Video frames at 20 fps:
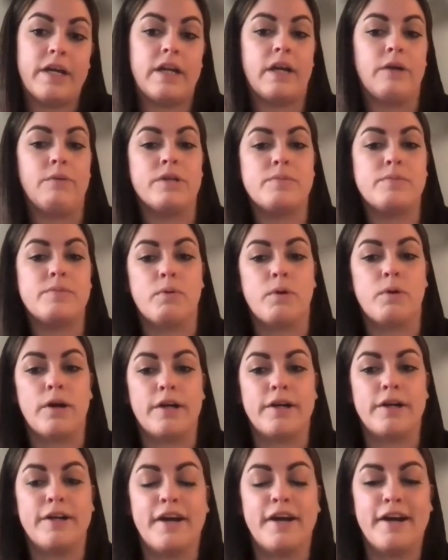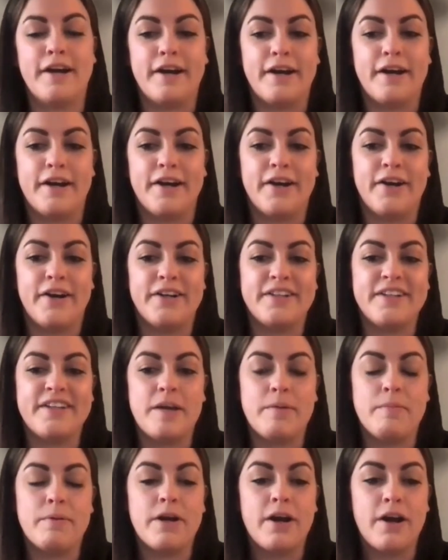I was born on
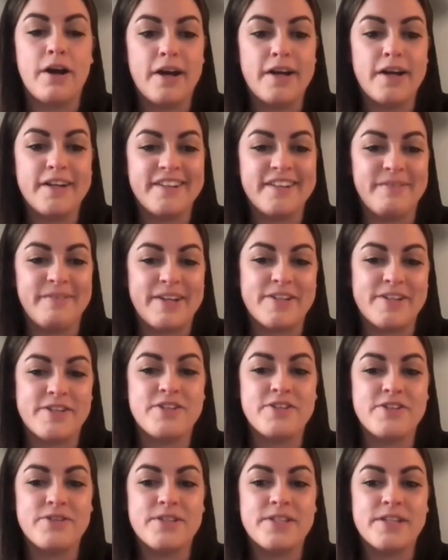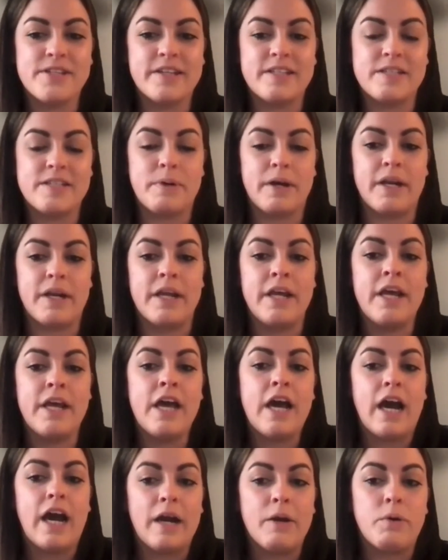Cape Cod in Massachusetts, but
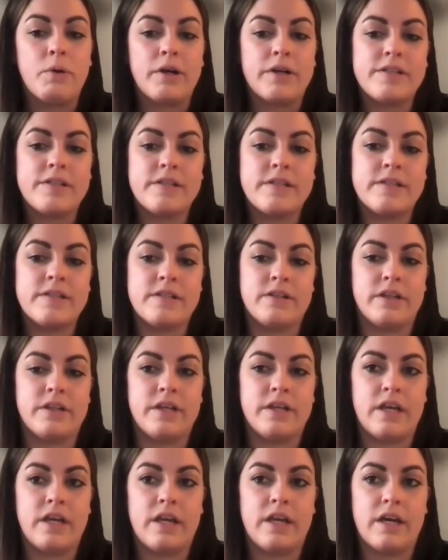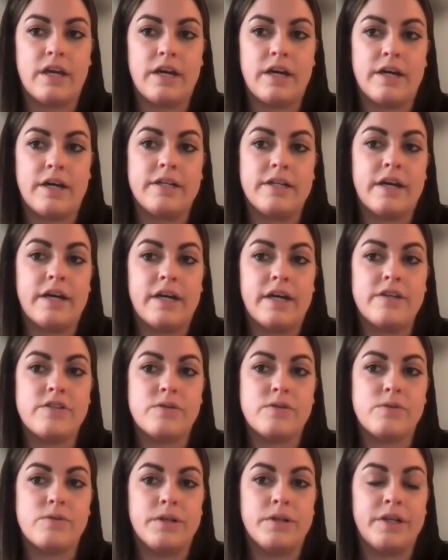I worked seasonally in high
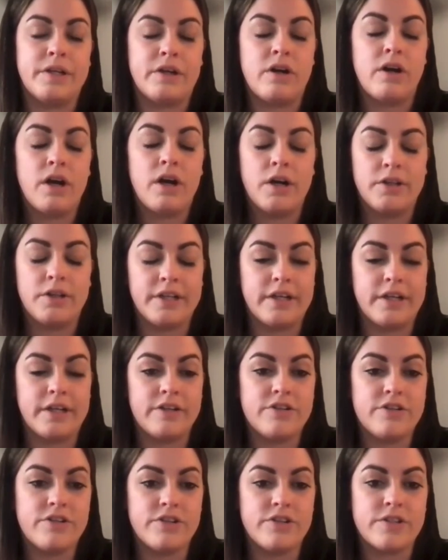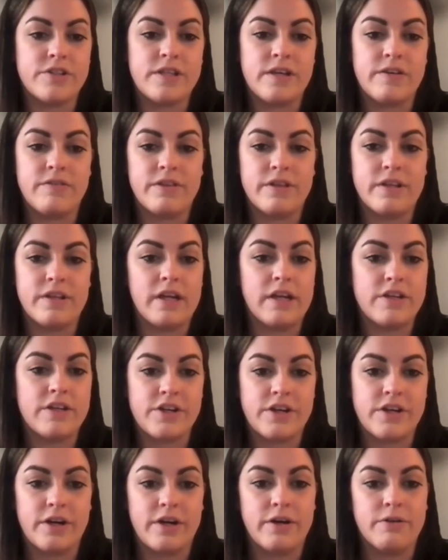school and in college, just given the
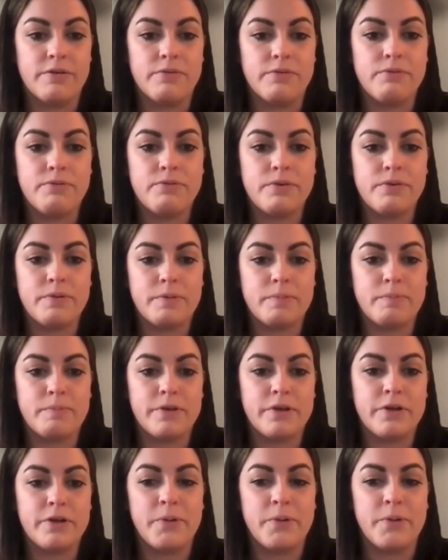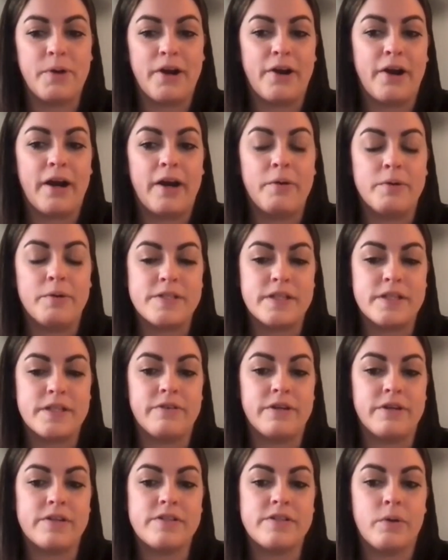nature of, where I was
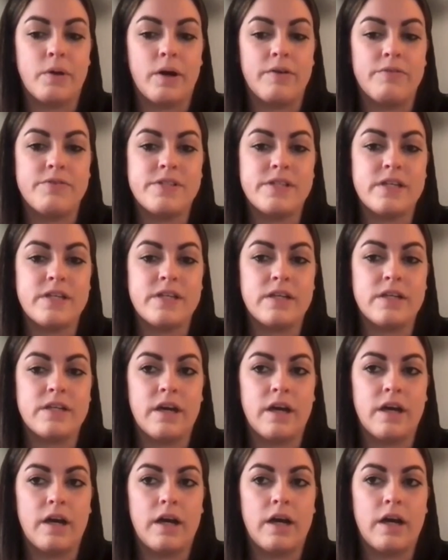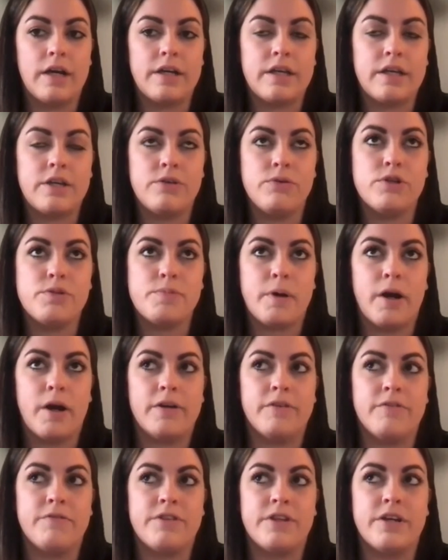living. So I've seen a huge
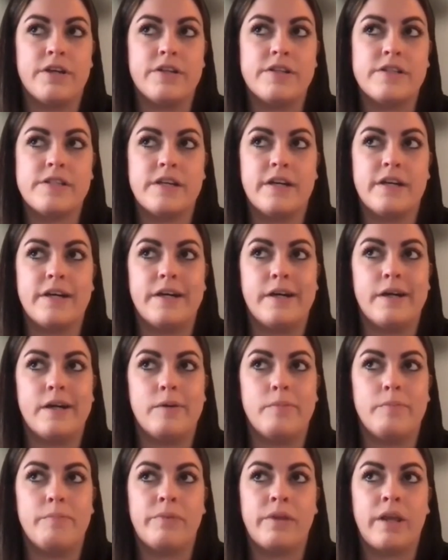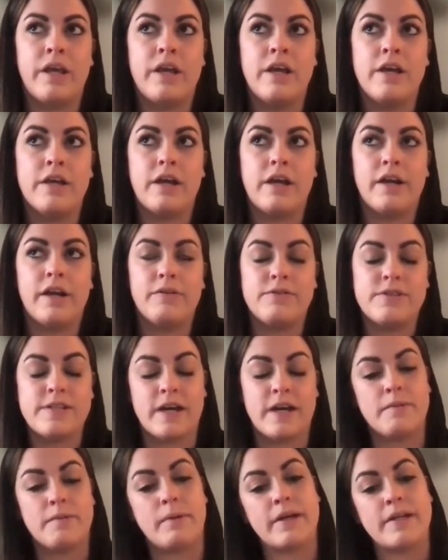part of this kind of
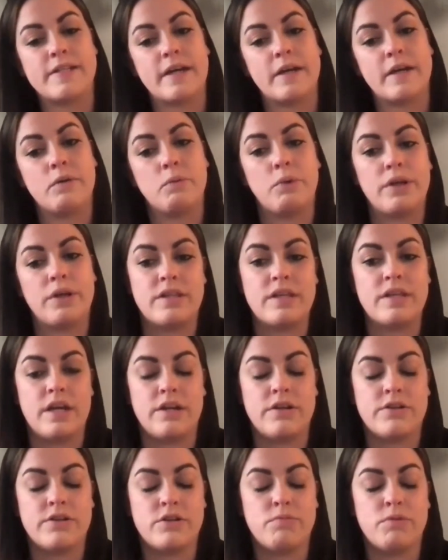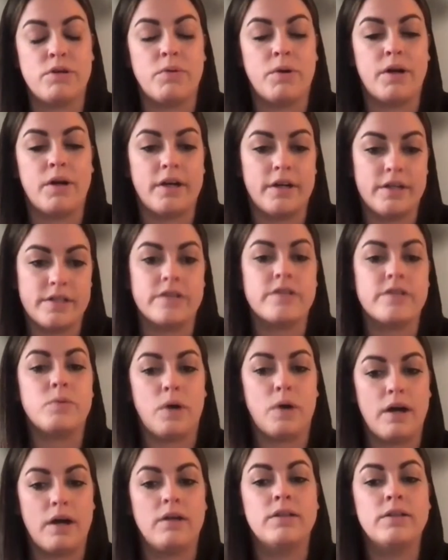side by side with the H2B workers as
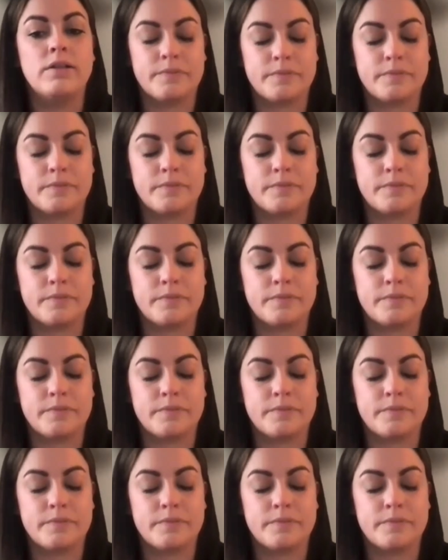well.